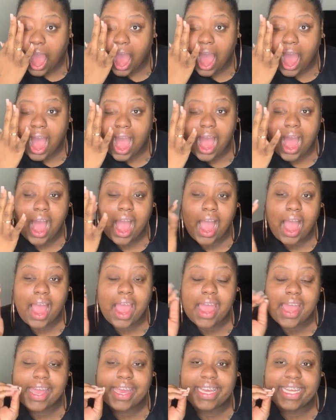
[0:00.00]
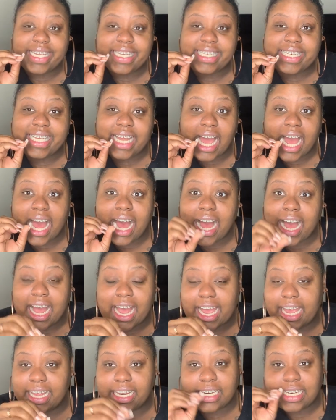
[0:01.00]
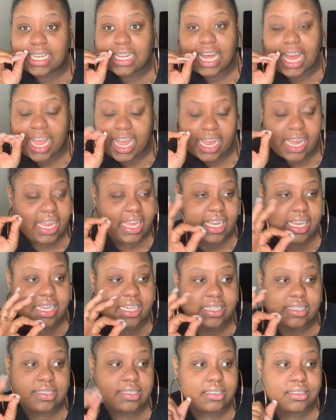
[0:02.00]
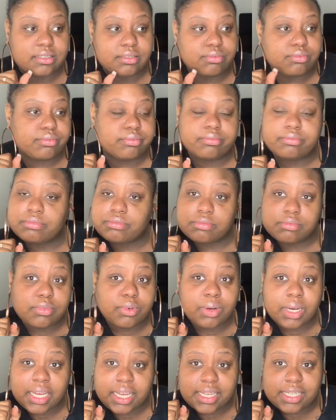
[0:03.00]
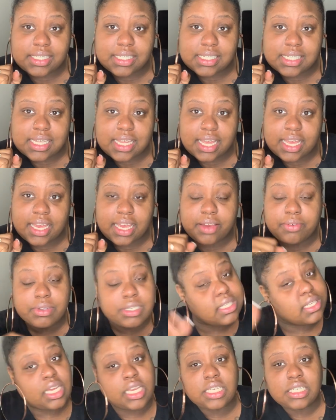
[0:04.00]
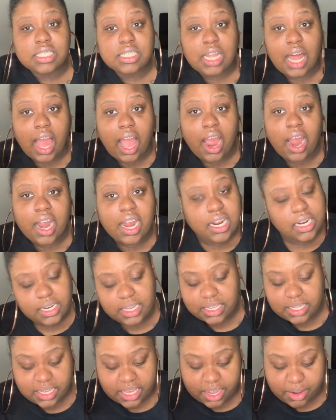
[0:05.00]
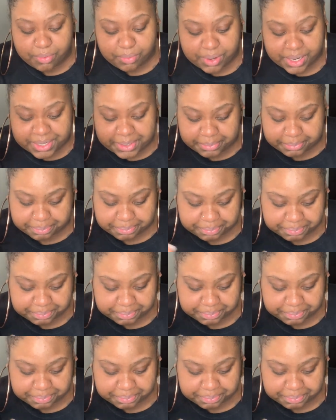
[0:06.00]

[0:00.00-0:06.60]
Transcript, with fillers: I died. Like, what? And he was, he just like, all right, he kept running.